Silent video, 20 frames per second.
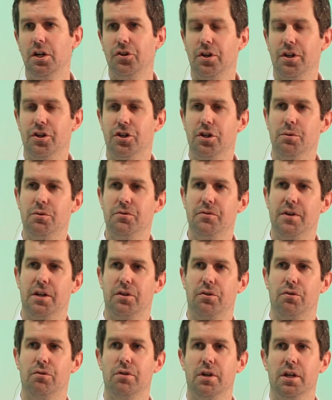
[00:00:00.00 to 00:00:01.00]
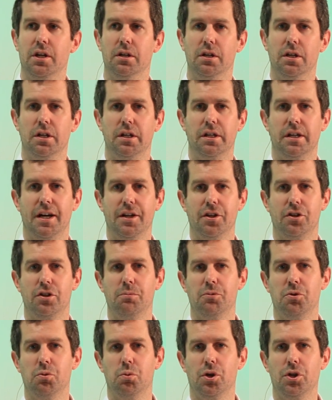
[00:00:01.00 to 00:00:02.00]
So in terms of X3 and in
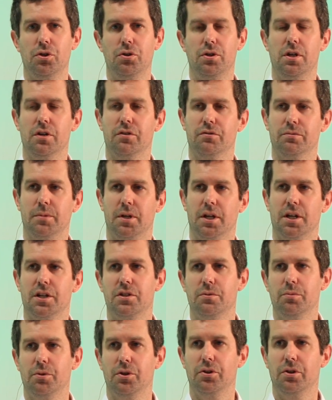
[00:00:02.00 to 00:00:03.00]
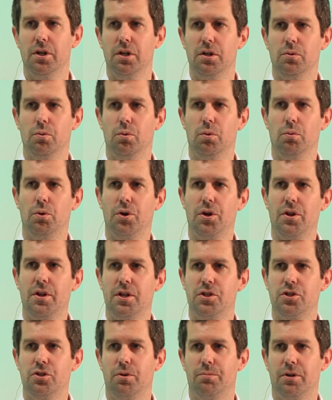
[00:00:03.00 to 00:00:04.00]
terms of what you hear from customers, what are
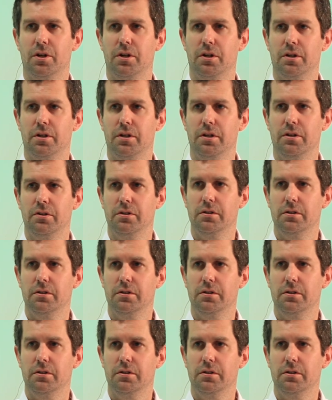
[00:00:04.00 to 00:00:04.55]
their top priorities?